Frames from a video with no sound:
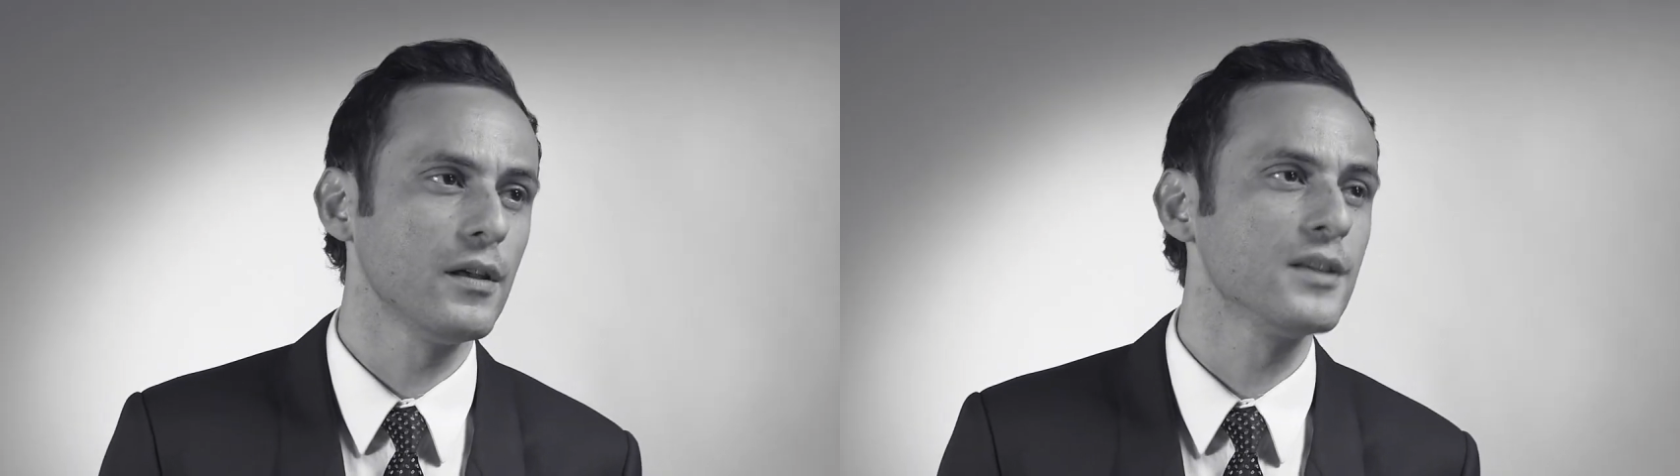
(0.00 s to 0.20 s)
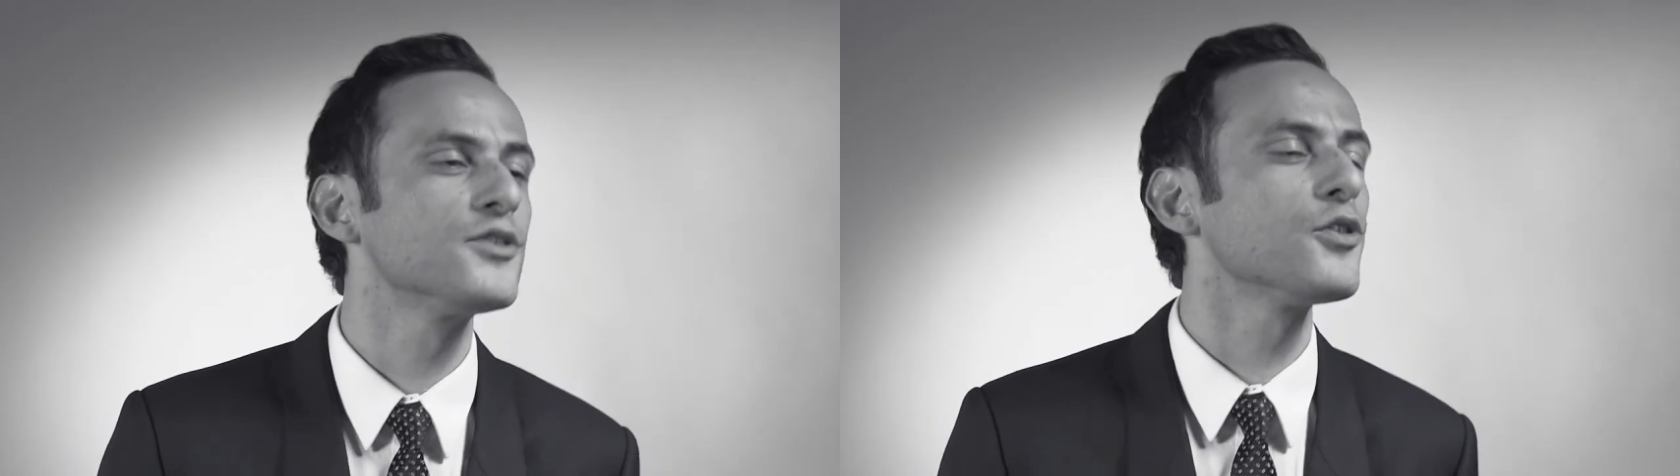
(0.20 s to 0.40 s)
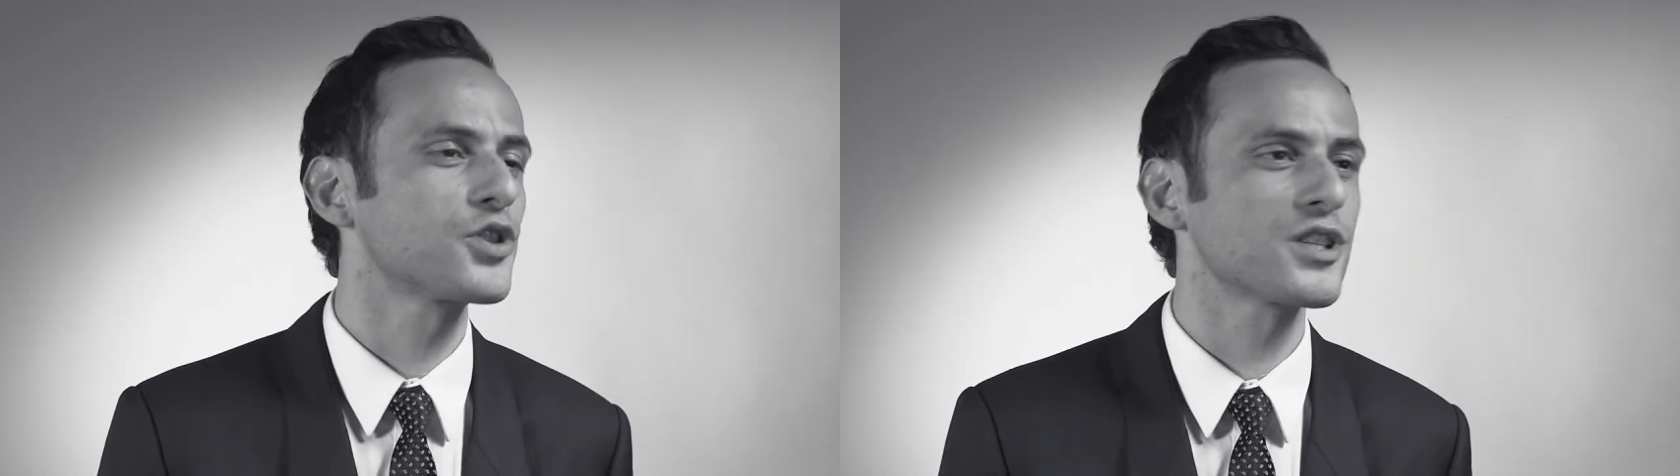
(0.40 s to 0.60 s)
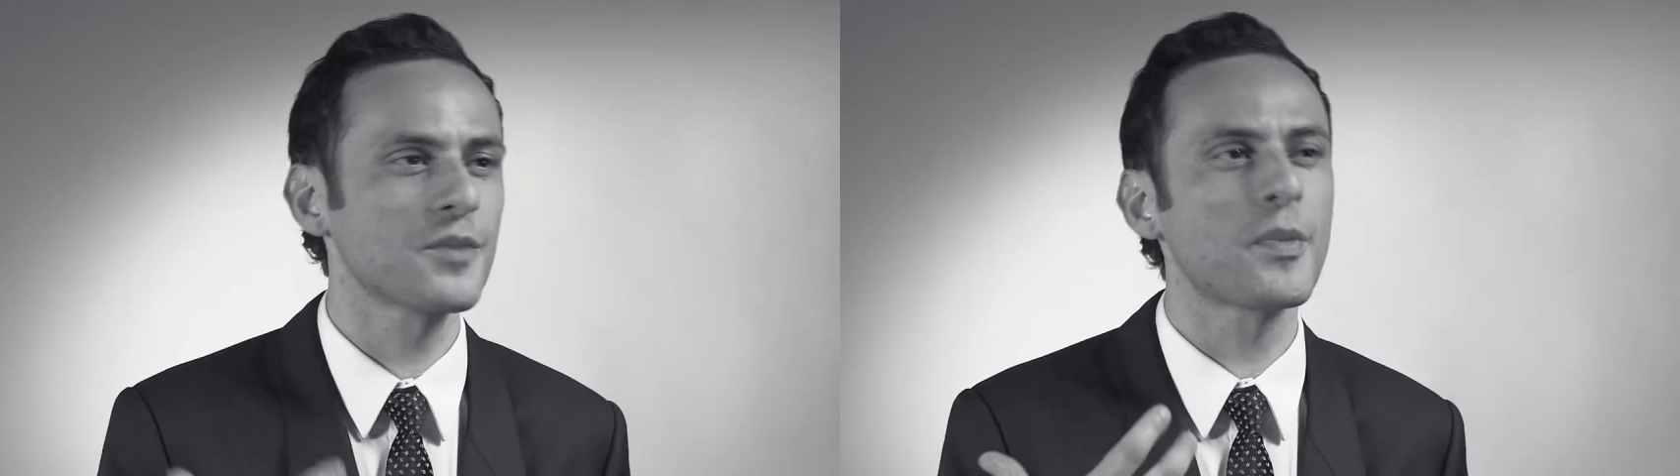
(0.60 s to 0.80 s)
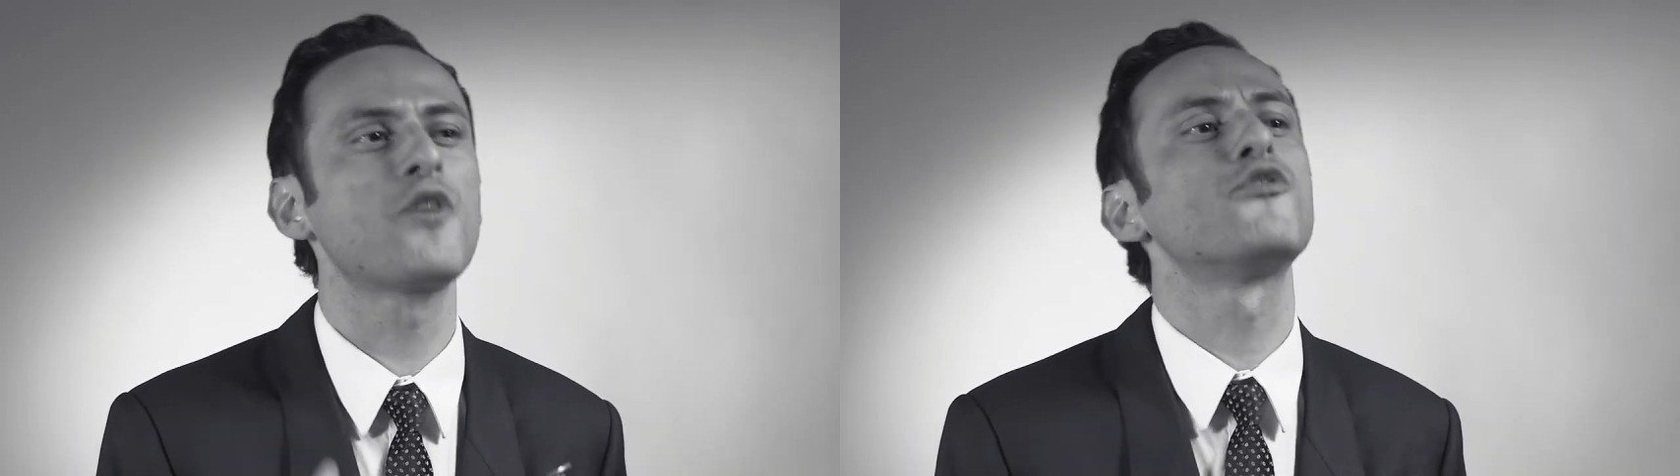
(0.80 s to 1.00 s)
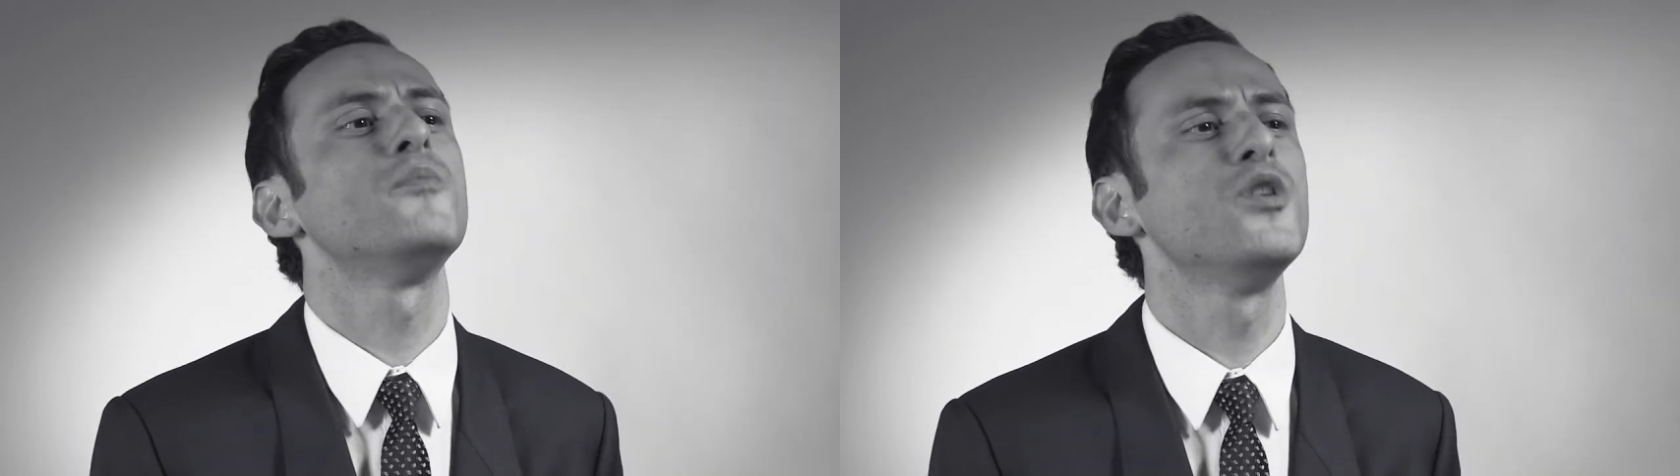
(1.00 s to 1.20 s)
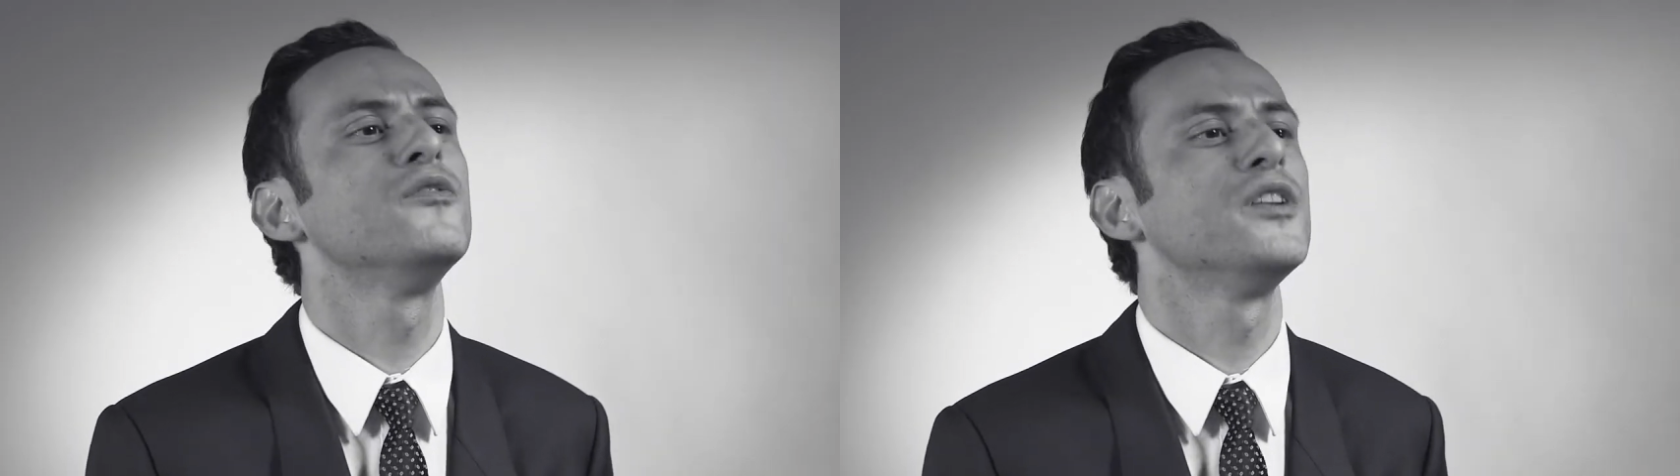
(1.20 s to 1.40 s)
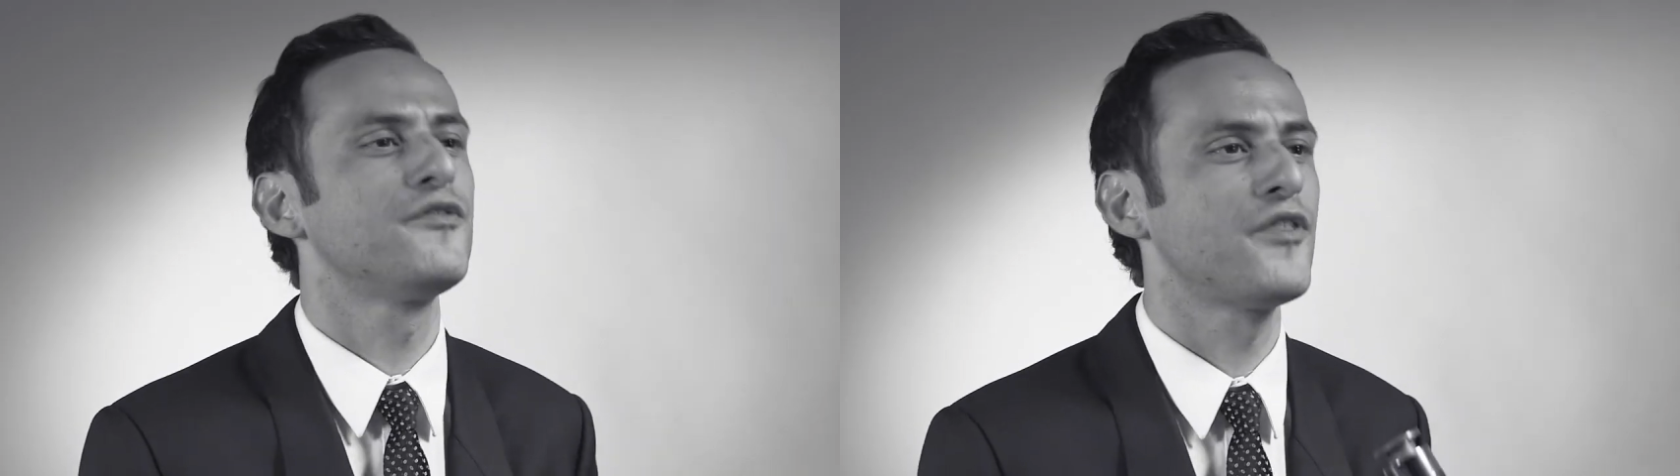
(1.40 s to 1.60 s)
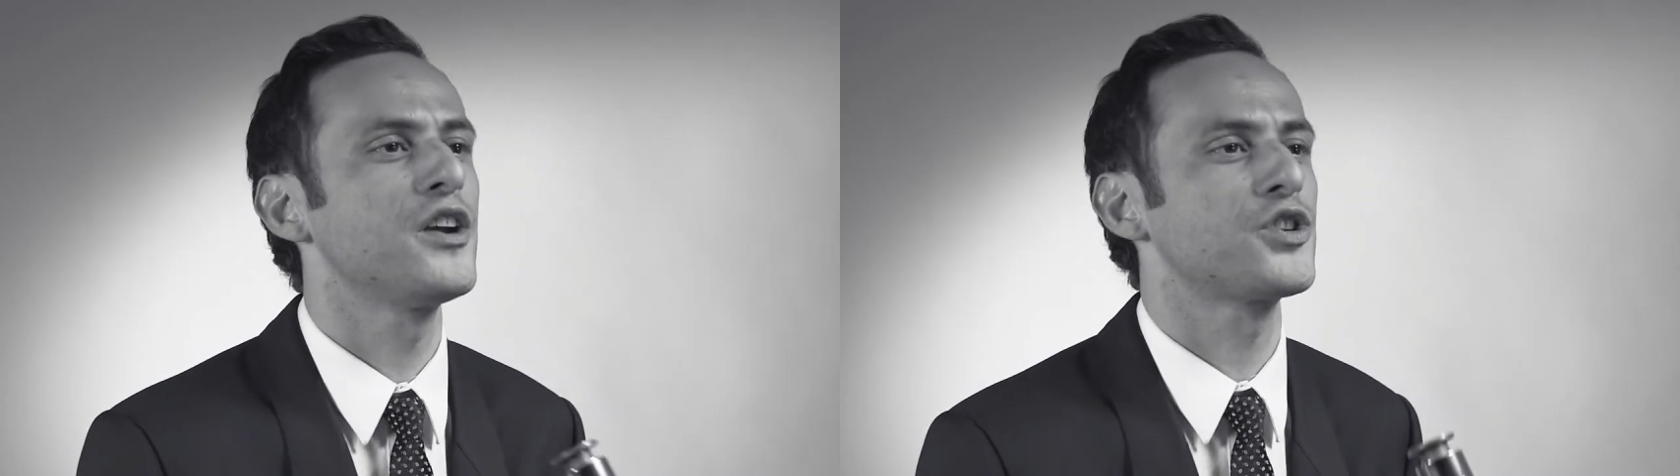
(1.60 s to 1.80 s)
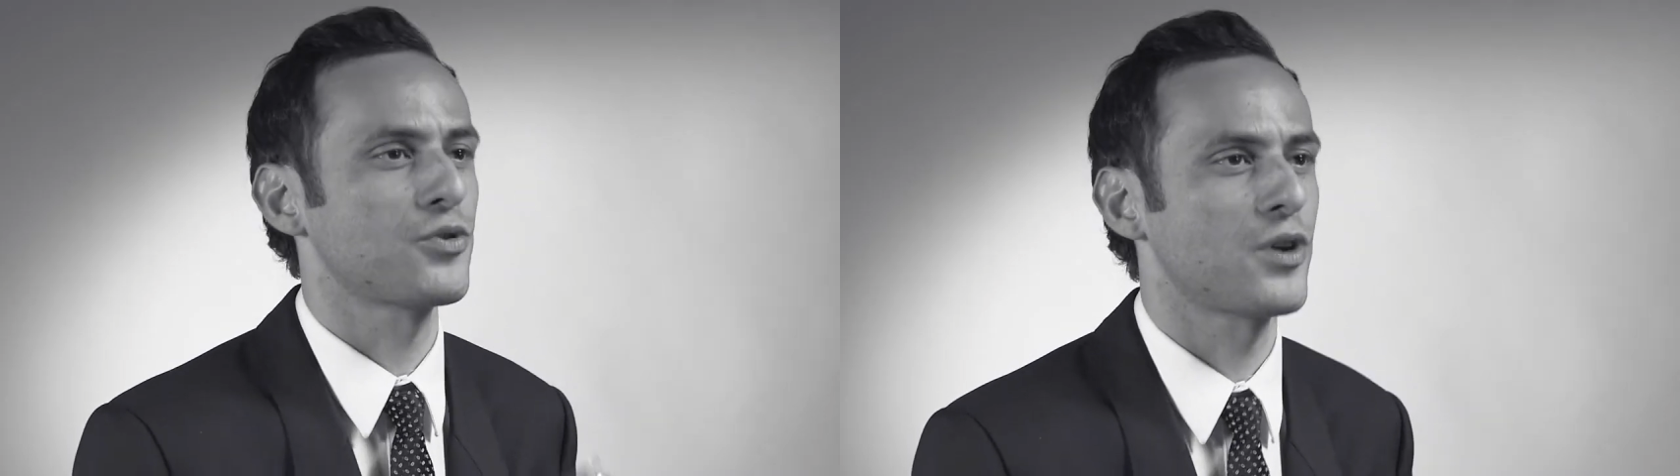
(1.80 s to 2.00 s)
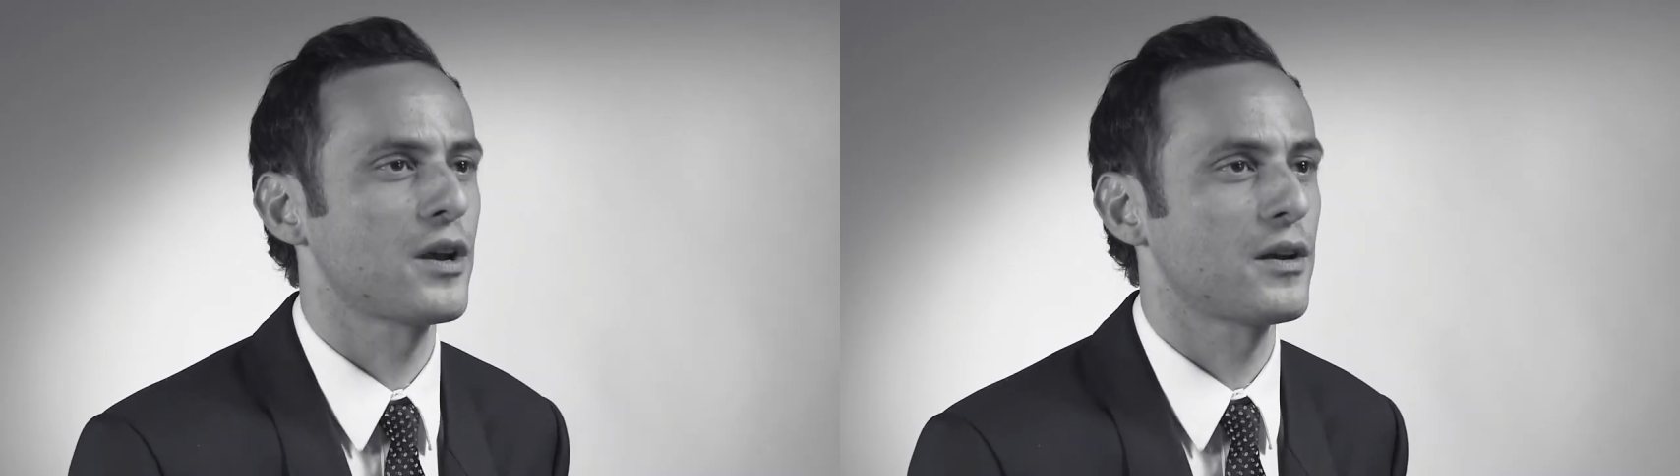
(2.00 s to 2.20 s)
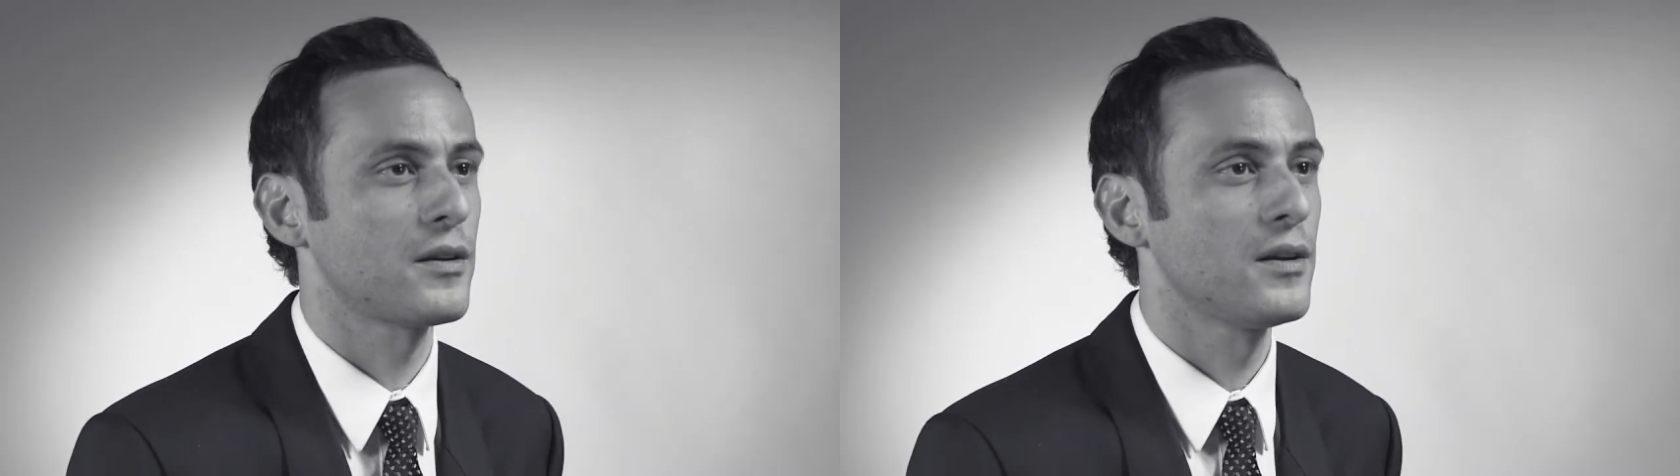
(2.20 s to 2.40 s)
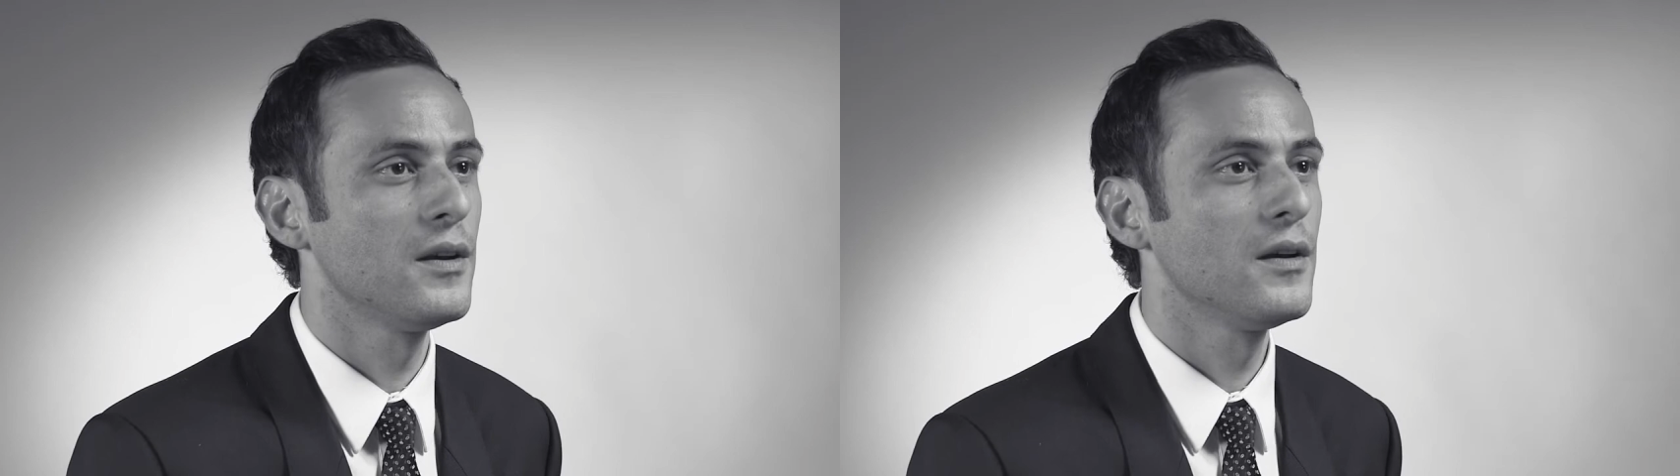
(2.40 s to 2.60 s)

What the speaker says: is not just about removing facial hair.